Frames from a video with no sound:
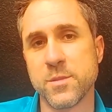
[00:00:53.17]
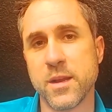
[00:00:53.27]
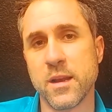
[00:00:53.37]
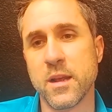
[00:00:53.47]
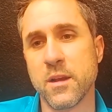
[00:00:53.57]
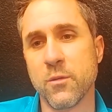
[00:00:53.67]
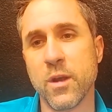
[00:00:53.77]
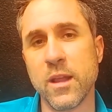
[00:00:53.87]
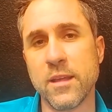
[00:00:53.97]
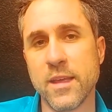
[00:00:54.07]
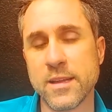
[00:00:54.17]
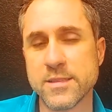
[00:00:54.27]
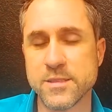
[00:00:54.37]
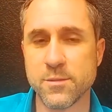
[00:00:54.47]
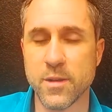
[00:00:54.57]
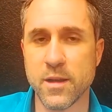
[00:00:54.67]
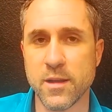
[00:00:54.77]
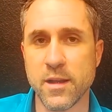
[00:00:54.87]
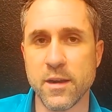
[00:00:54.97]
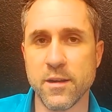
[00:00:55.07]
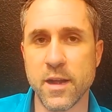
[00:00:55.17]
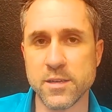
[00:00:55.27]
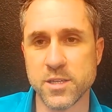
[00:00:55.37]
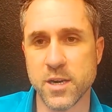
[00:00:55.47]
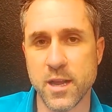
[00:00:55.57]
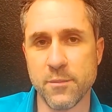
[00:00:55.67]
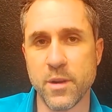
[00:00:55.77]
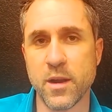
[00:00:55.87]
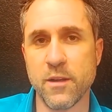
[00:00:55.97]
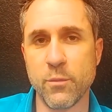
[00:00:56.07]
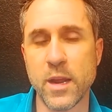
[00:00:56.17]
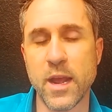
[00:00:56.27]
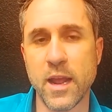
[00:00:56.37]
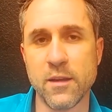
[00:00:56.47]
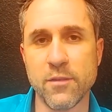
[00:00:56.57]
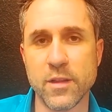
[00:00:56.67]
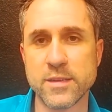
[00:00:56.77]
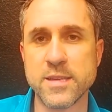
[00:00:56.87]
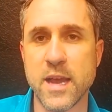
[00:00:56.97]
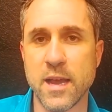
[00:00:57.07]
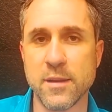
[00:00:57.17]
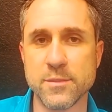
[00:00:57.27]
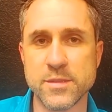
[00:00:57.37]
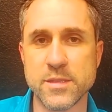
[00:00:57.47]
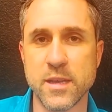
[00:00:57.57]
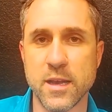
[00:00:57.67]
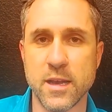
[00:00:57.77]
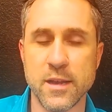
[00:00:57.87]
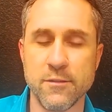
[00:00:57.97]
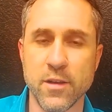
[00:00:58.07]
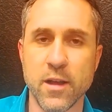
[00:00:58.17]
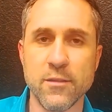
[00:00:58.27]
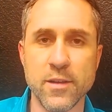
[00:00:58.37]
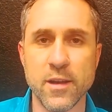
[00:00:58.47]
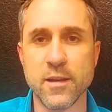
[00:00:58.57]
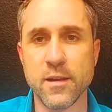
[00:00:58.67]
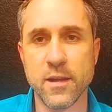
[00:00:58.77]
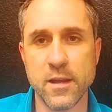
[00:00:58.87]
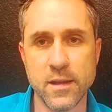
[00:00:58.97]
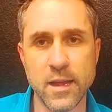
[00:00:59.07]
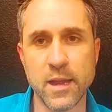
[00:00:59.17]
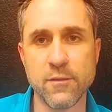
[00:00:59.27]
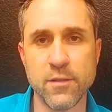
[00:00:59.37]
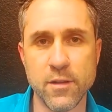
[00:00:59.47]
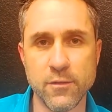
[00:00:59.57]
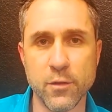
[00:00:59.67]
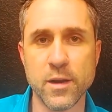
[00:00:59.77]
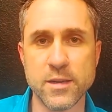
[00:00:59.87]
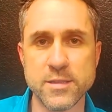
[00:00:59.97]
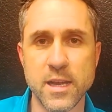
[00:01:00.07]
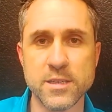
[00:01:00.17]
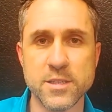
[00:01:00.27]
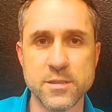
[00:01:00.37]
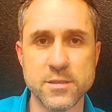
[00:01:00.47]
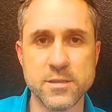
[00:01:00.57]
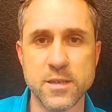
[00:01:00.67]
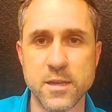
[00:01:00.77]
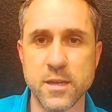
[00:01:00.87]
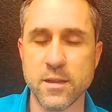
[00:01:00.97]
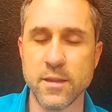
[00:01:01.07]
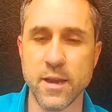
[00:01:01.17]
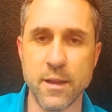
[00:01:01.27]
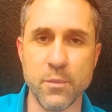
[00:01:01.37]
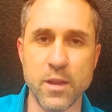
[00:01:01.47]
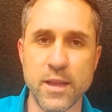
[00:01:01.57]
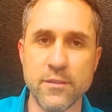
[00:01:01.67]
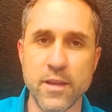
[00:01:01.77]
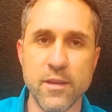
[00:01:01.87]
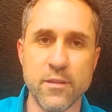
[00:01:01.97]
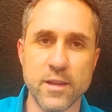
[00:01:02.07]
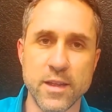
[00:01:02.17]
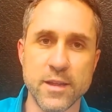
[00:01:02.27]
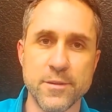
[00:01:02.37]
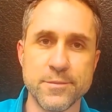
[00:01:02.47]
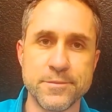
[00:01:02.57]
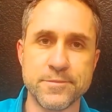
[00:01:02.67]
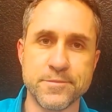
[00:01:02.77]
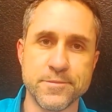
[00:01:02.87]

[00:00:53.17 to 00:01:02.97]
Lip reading: But really, that's my introduction to Liberia. I've been a handful of times involved in a handful of organizations that I believe heavily in.